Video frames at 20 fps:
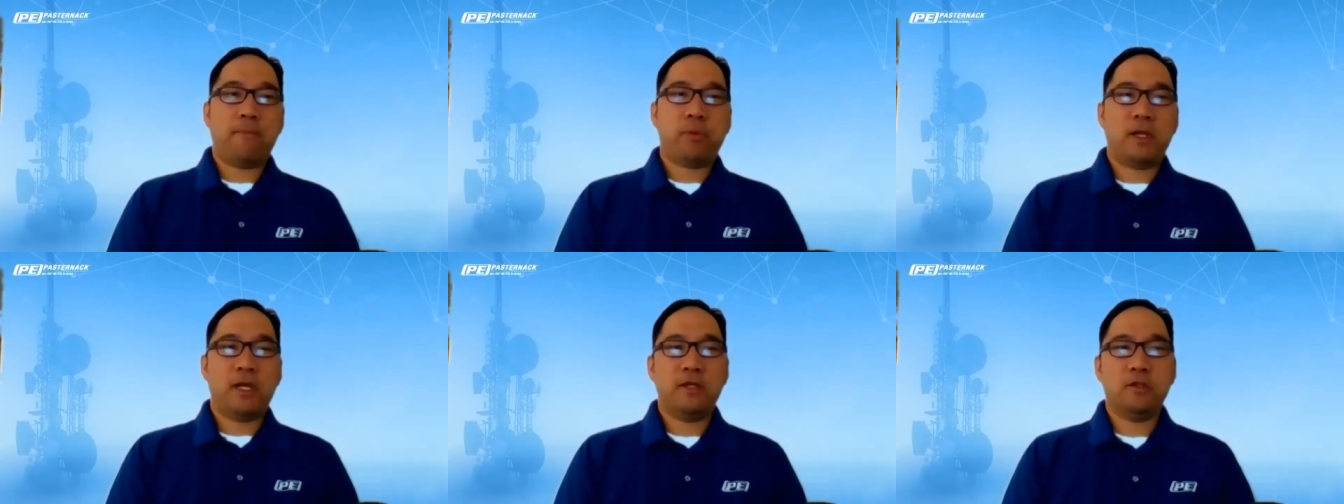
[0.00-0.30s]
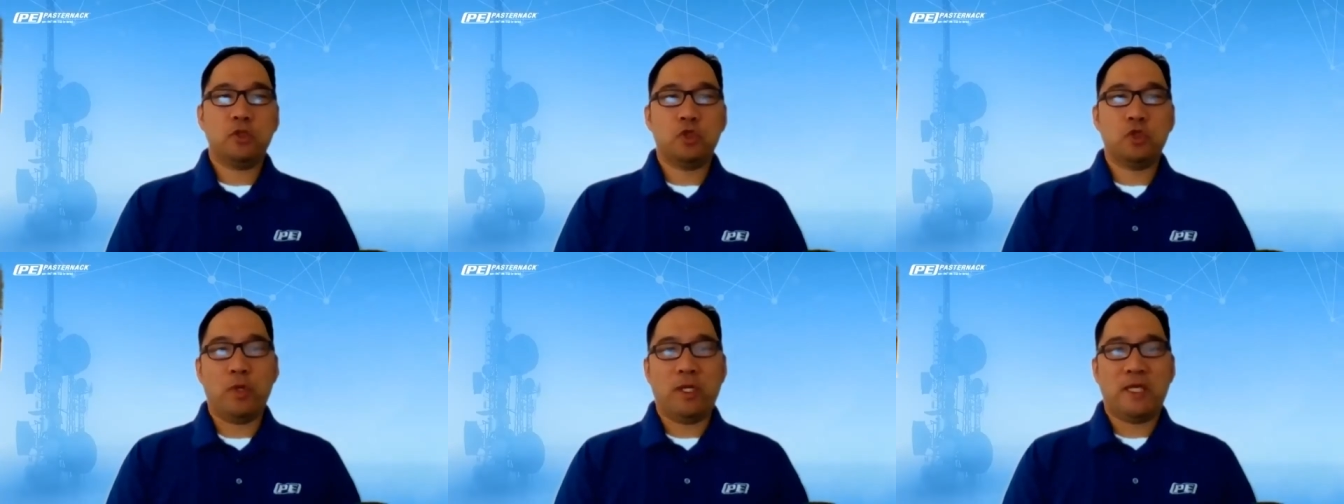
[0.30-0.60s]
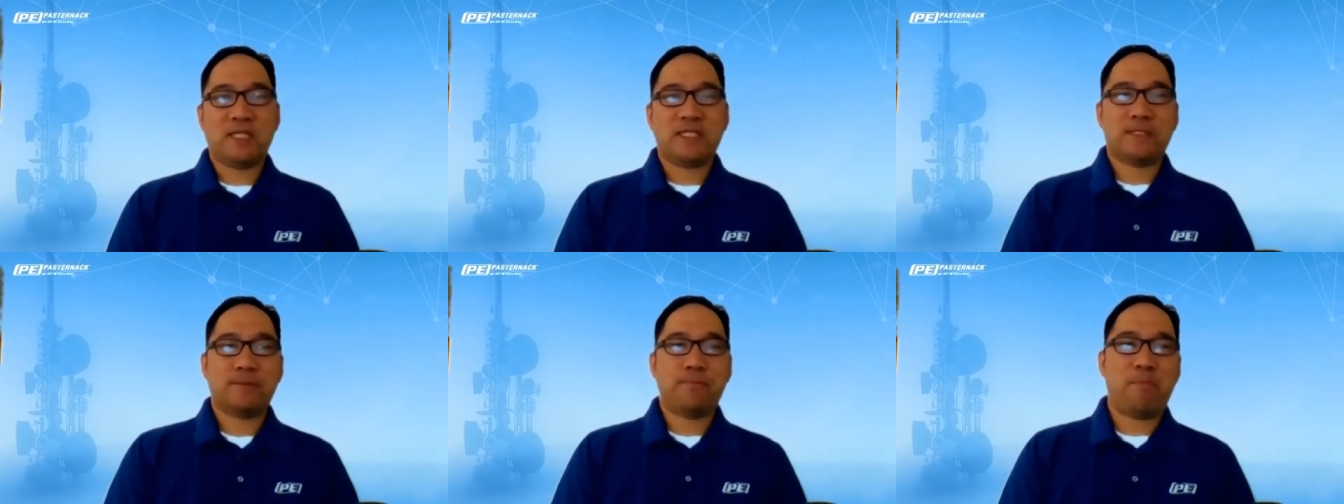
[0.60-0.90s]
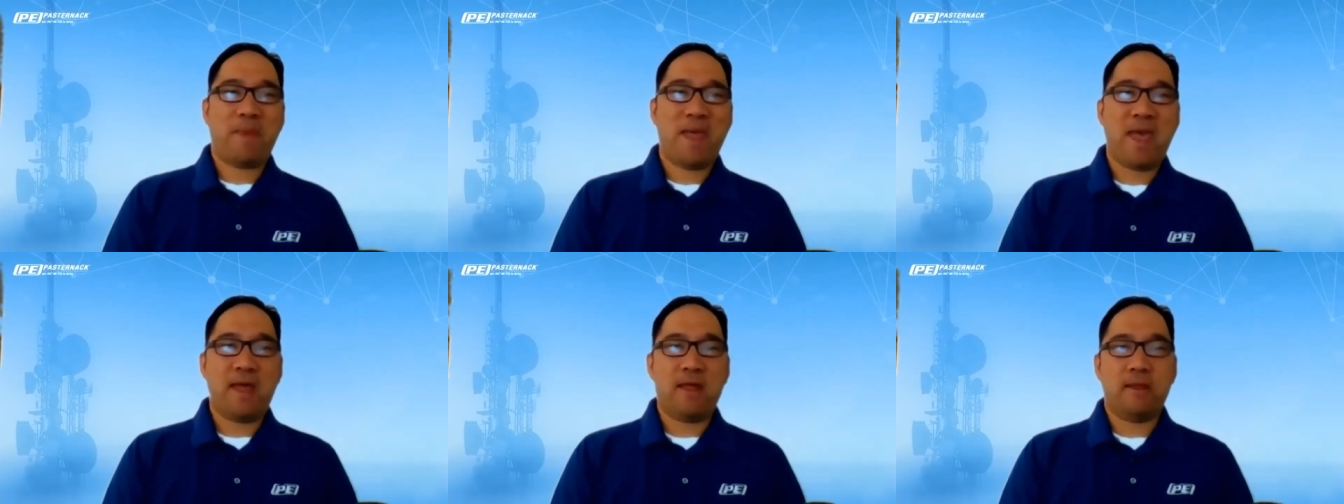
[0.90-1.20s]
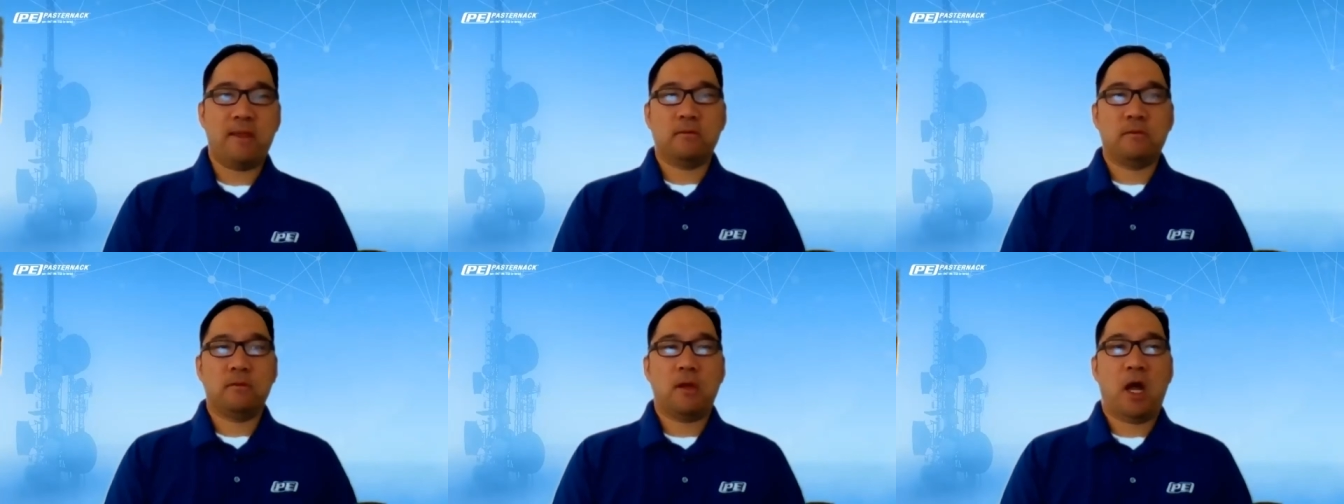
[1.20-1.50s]
I plan to
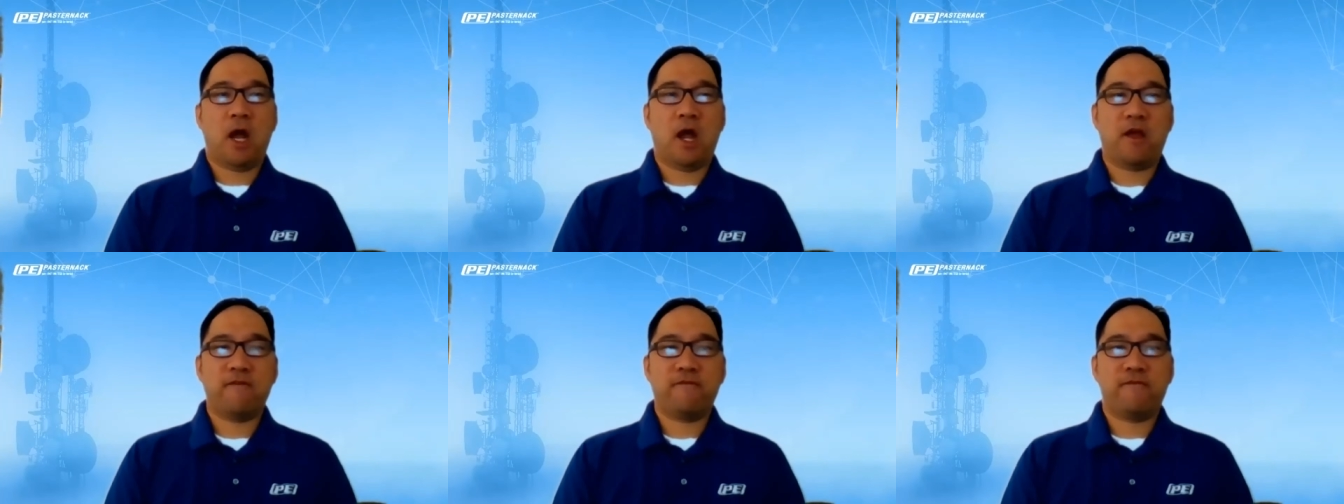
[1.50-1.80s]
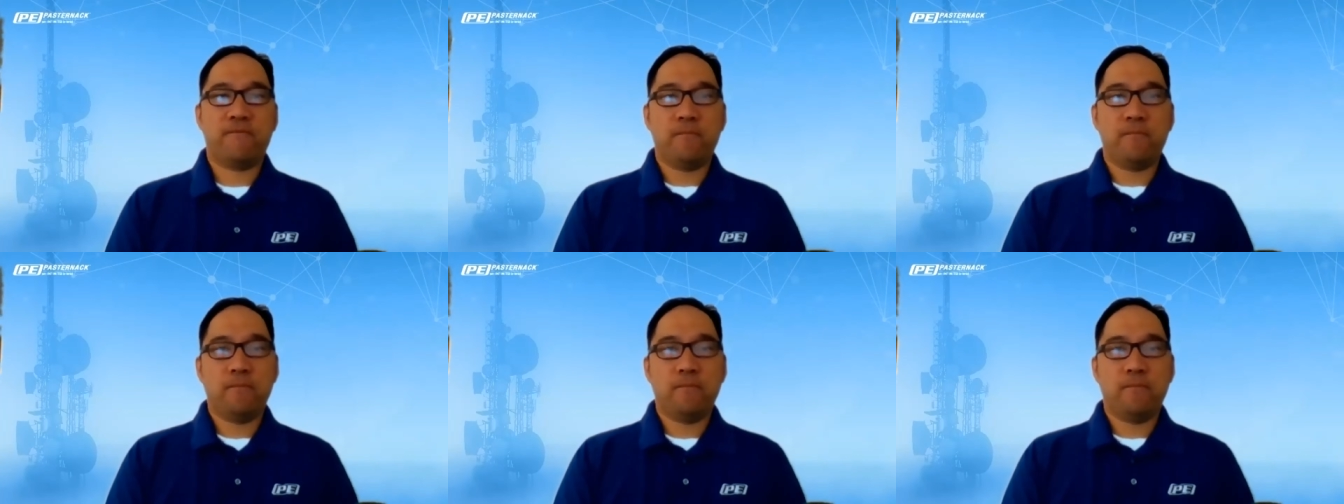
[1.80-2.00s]
expand our